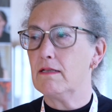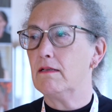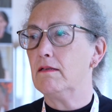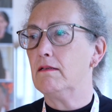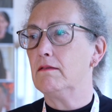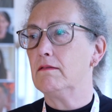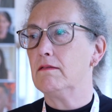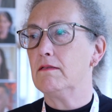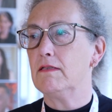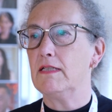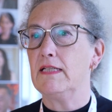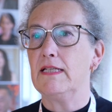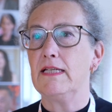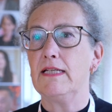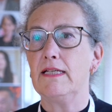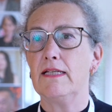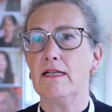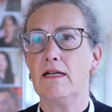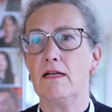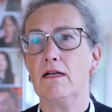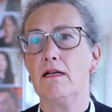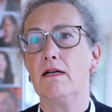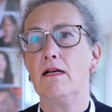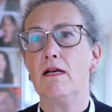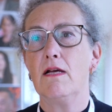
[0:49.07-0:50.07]
on
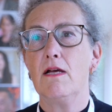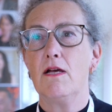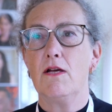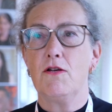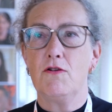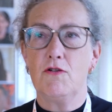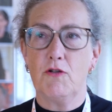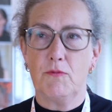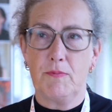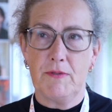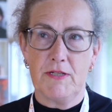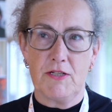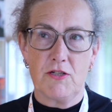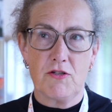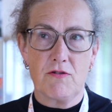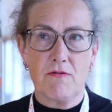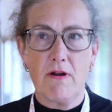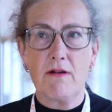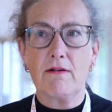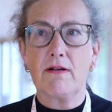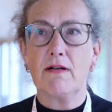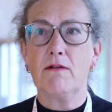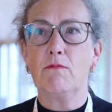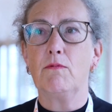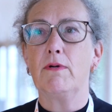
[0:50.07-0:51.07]
the European
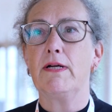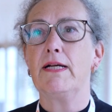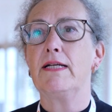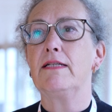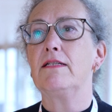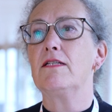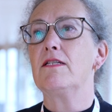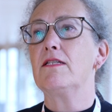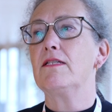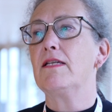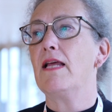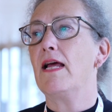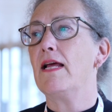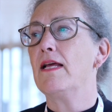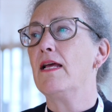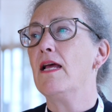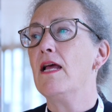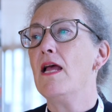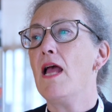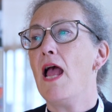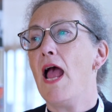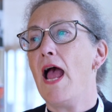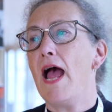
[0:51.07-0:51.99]
Stroke Awareness Day.